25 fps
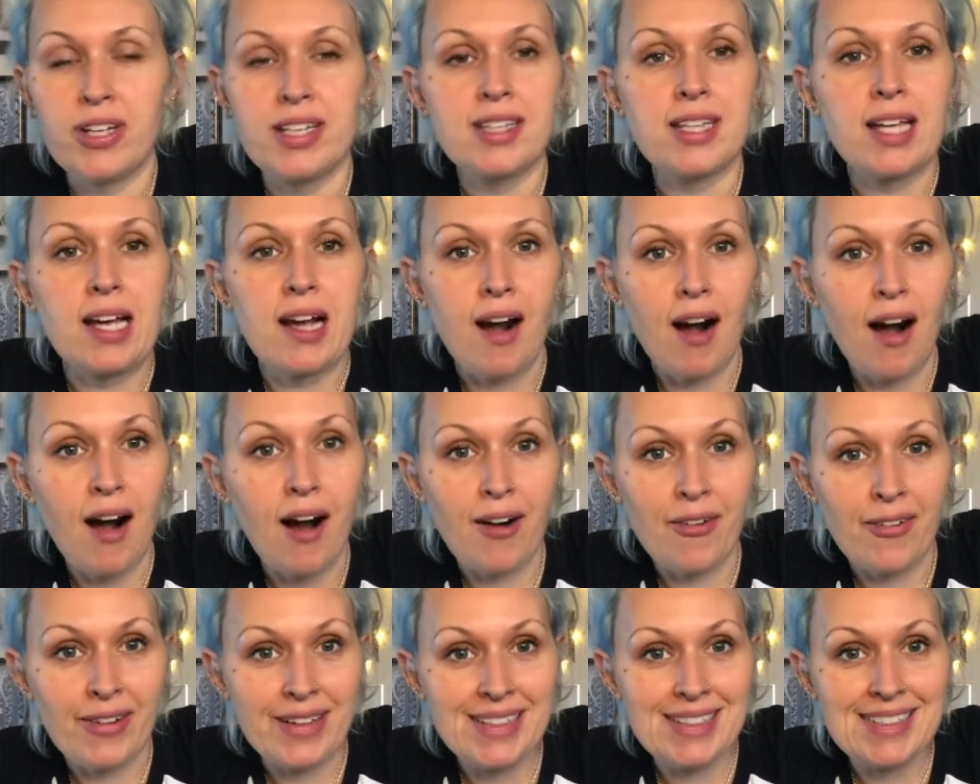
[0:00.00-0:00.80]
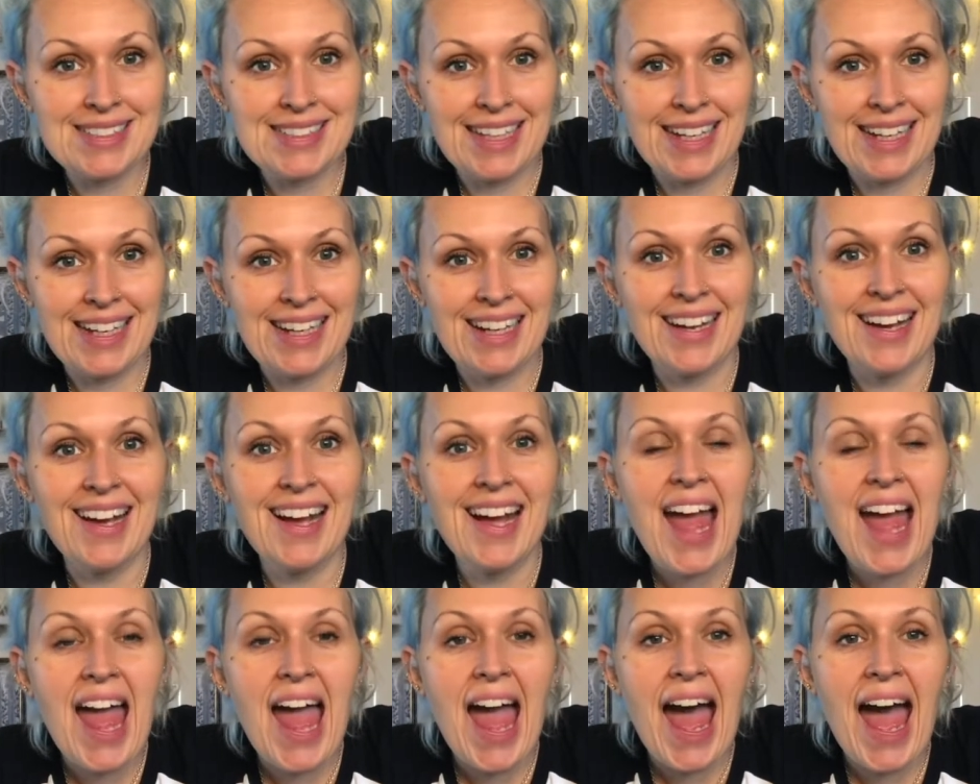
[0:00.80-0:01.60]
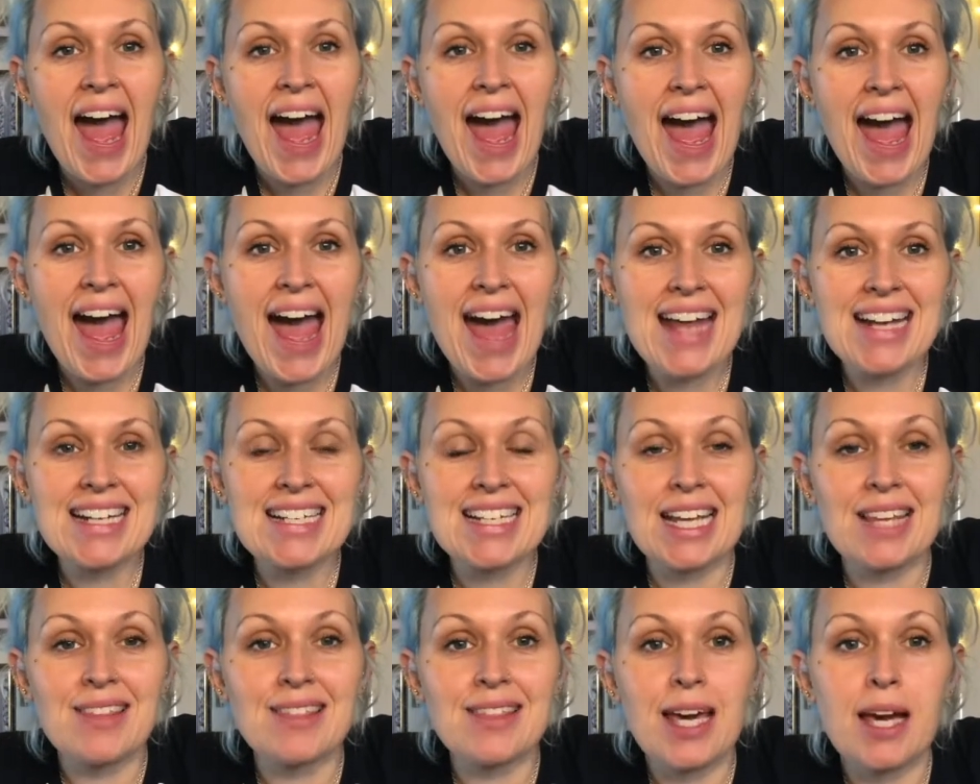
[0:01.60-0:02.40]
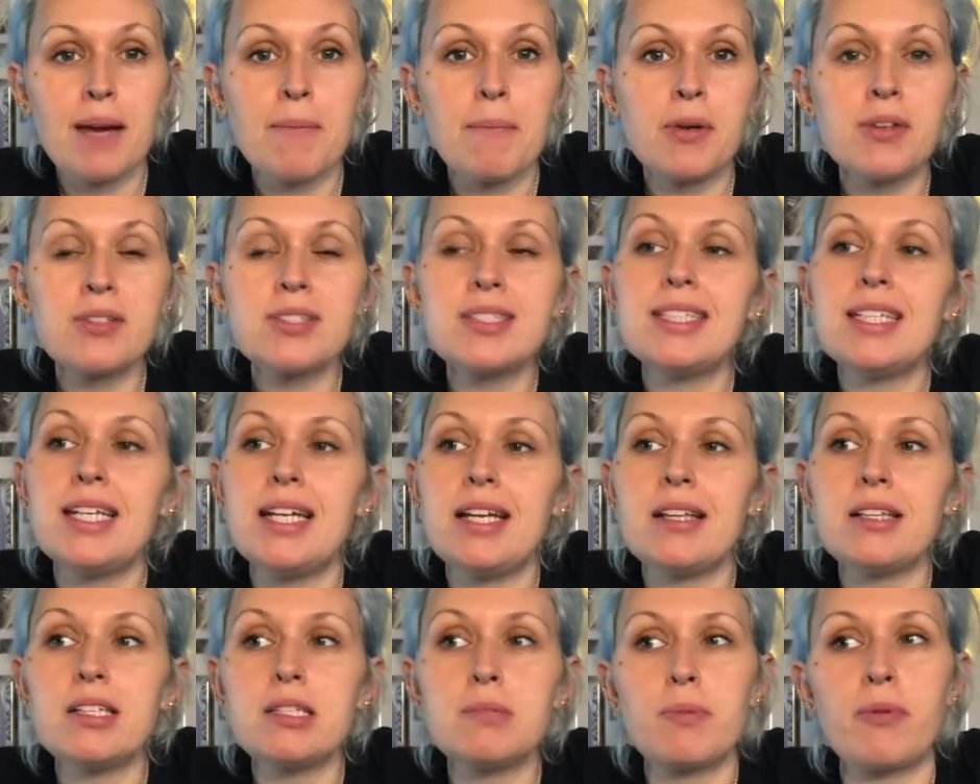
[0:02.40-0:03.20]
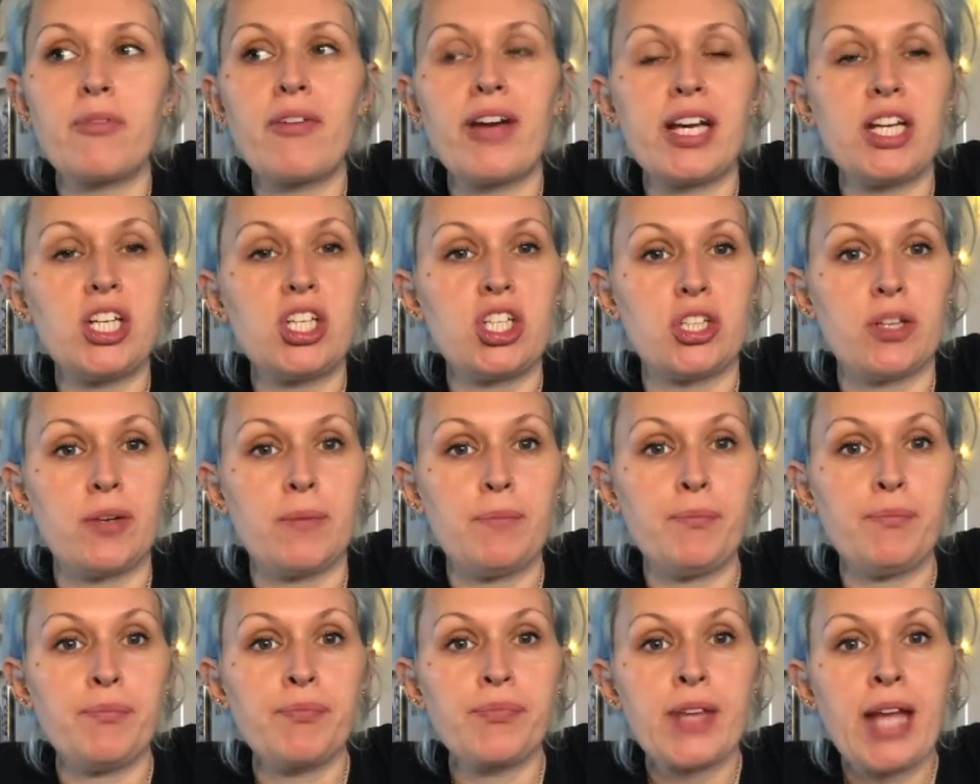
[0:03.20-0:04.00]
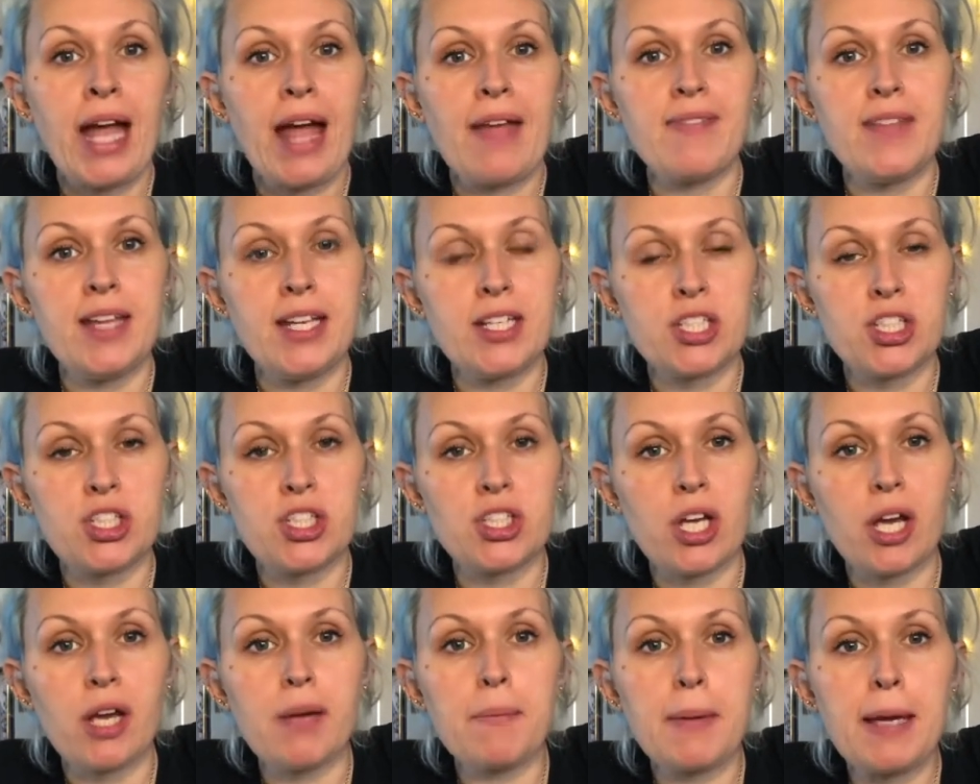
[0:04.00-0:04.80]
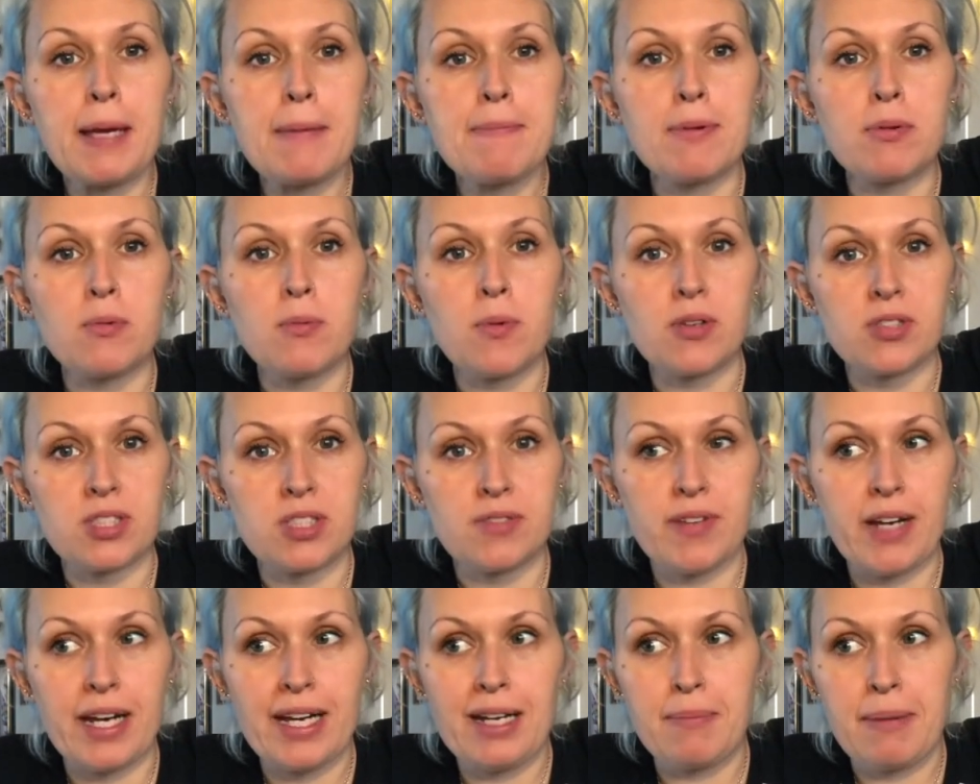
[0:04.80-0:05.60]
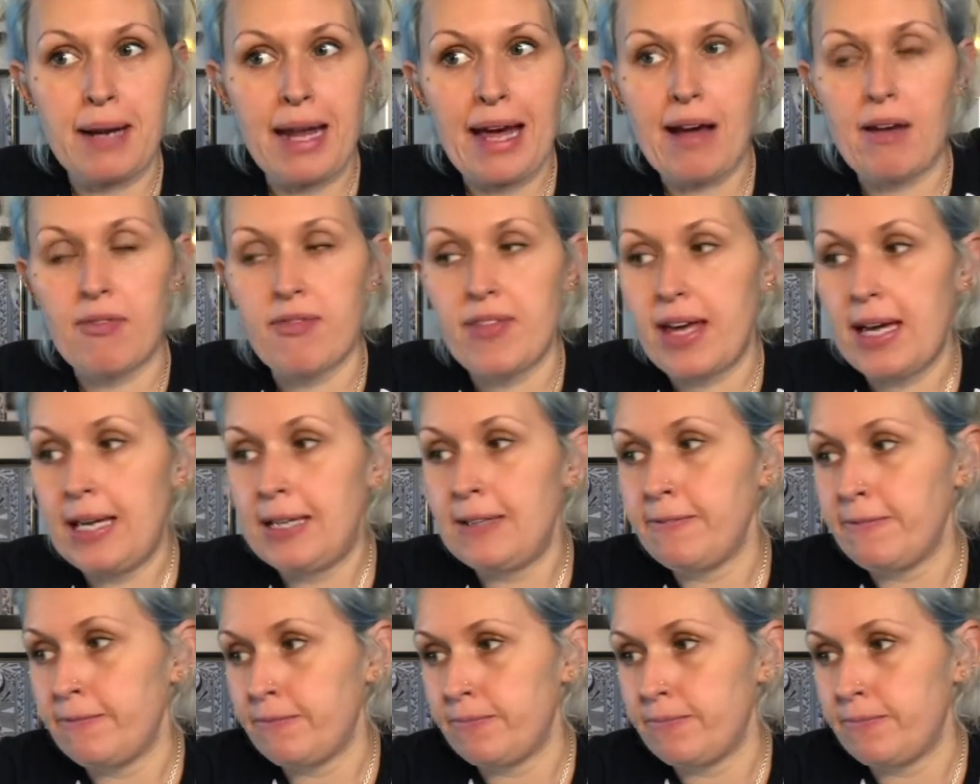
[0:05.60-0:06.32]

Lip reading: They are easy and they are mostly inspiration, and they're to show people what's available out there.